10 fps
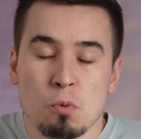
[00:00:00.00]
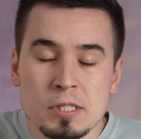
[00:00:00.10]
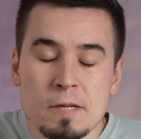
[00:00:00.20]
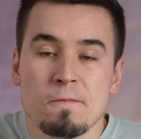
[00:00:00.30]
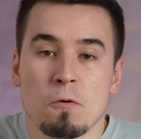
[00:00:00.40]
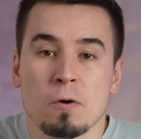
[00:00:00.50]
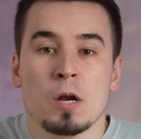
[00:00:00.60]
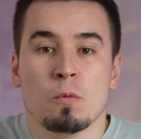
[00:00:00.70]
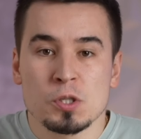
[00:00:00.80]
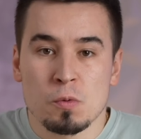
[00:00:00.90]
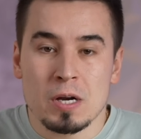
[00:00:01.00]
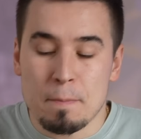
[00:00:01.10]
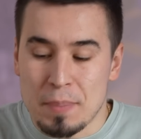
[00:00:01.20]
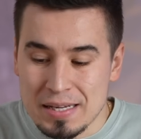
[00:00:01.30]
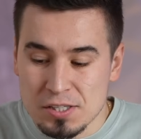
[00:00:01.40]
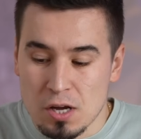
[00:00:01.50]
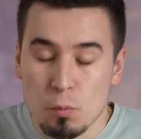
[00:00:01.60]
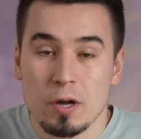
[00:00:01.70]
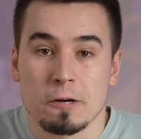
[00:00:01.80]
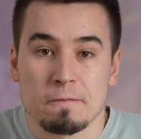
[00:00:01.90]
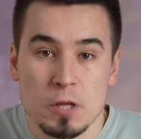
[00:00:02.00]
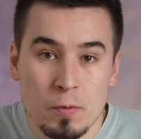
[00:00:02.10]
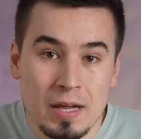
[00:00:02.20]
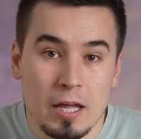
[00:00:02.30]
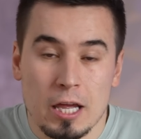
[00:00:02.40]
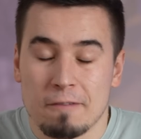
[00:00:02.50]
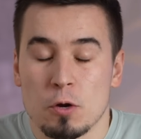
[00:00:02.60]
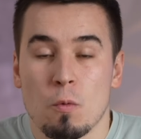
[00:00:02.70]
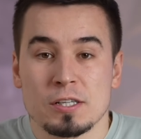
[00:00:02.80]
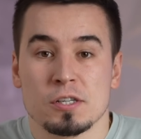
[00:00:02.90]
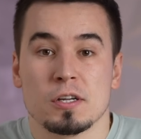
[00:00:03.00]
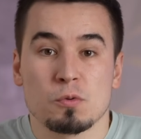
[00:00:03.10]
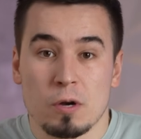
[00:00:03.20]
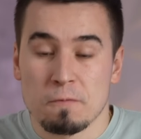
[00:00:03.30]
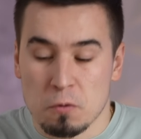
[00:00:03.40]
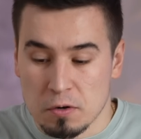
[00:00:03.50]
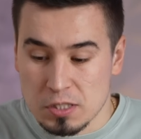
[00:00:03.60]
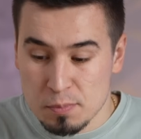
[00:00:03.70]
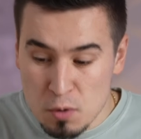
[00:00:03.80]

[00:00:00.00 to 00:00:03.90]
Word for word: twenty-four and one twenty based on what you're viewing. Like if you're watching a twenty-four hertz